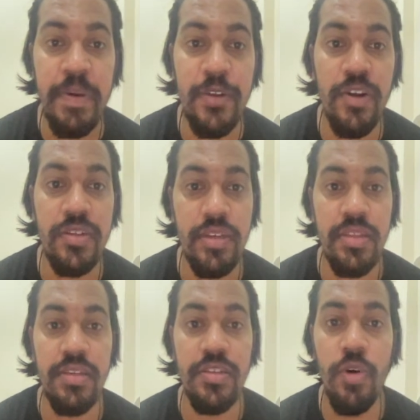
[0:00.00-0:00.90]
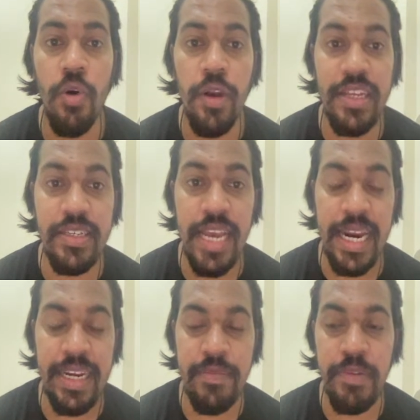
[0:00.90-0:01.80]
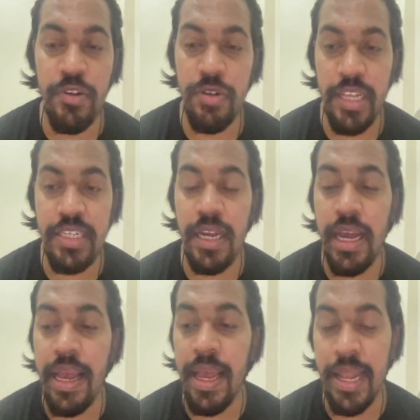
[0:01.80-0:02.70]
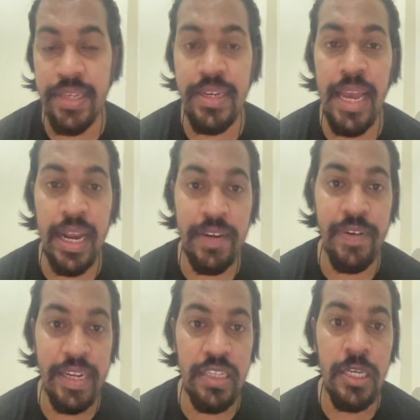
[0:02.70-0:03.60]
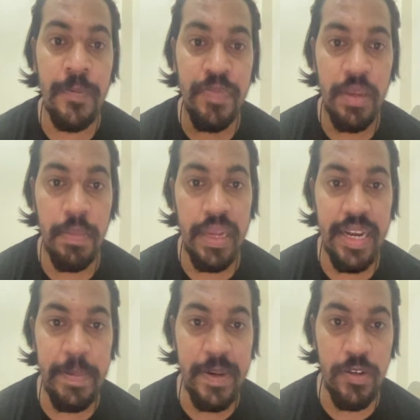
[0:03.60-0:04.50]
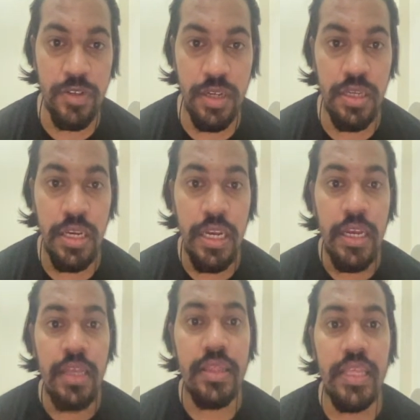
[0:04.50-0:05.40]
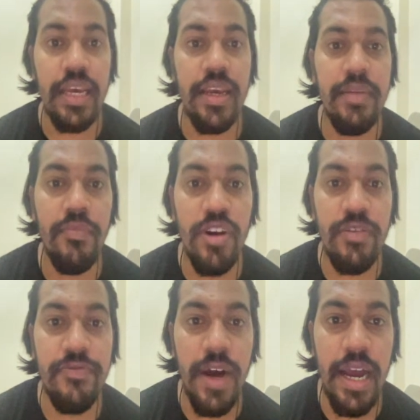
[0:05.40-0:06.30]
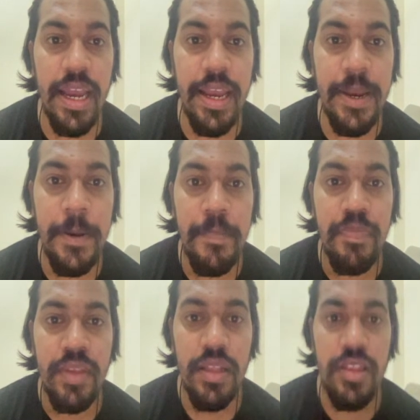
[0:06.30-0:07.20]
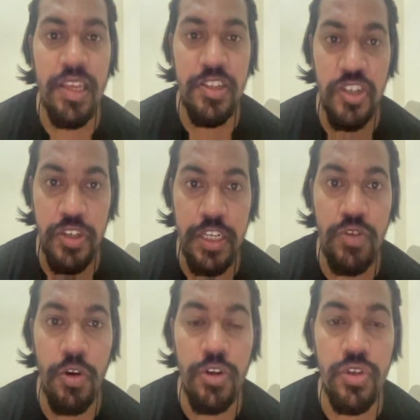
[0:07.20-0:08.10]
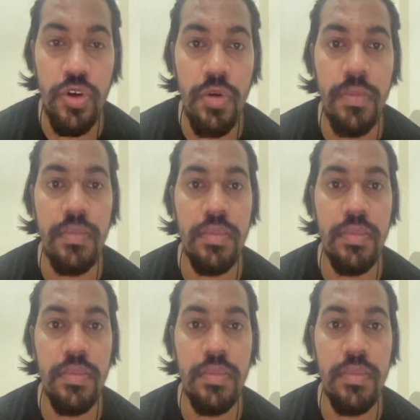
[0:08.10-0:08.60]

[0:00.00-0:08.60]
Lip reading: But you are seeing this is all legit active, because legit activities by the admin users. They can modify the registries also.